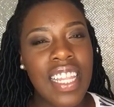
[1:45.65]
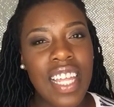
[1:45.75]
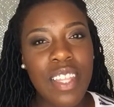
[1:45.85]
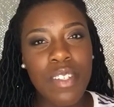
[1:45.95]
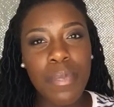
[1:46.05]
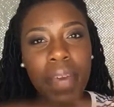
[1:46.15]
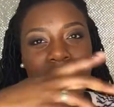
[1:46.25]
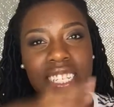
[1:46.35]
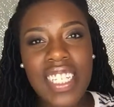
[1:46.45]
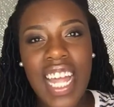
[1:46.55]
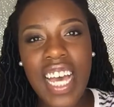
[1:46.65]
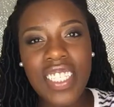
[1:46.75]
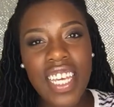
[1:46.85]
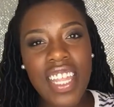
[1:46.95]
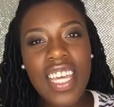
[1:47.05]
like those big
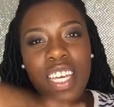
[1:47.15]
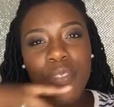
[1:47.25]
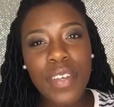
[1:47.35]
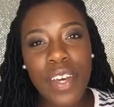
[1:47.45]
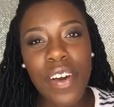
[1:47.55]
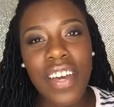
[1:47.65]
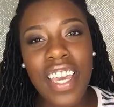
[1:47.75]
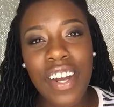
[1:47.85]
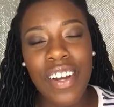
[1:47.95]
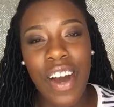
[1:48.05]
sloshy things when you go get your